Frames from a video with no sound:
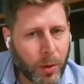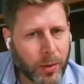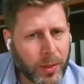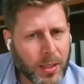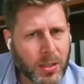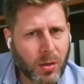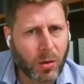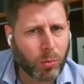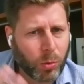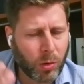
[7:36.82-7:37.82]
with us. So
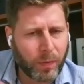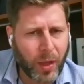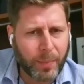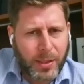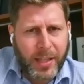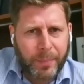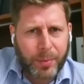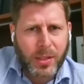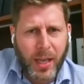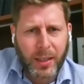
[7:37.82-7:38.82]
rule of thumb is
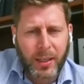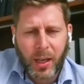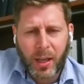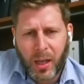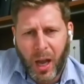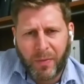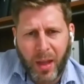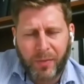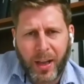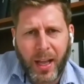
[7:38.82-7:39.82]
10% of
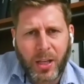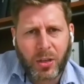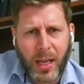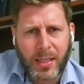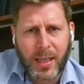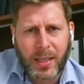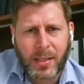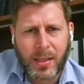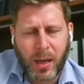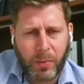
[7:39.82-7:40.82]
net financial
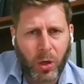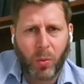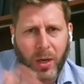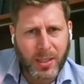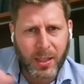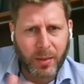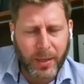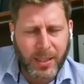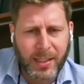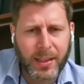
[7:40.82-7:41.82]
assets. We don't want to see them
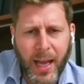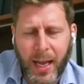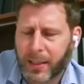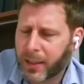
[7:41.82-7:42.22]
exceed that.